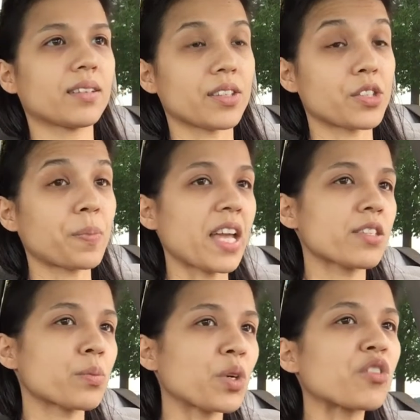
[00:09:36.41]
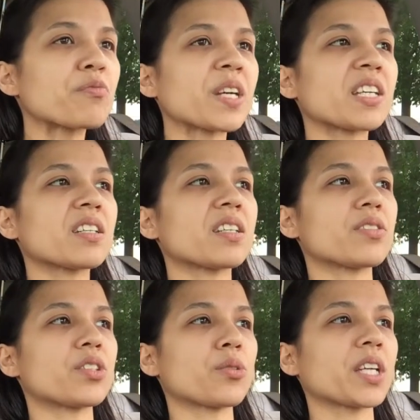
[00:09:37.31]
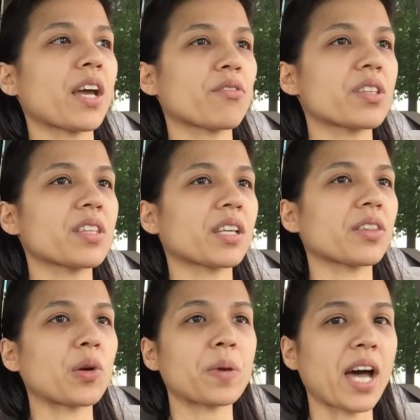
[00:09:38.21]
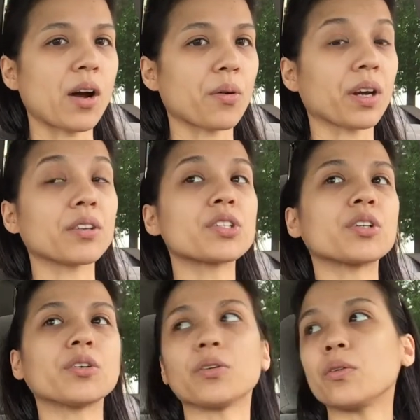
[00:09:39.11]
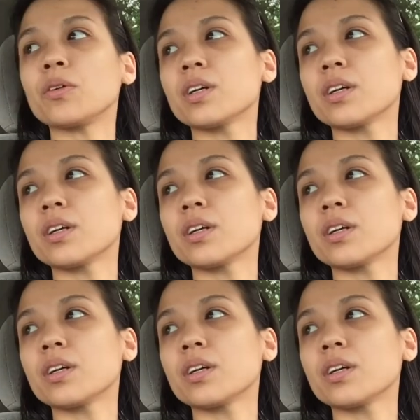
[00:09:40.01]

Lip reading: the space movement is doing everything in their power to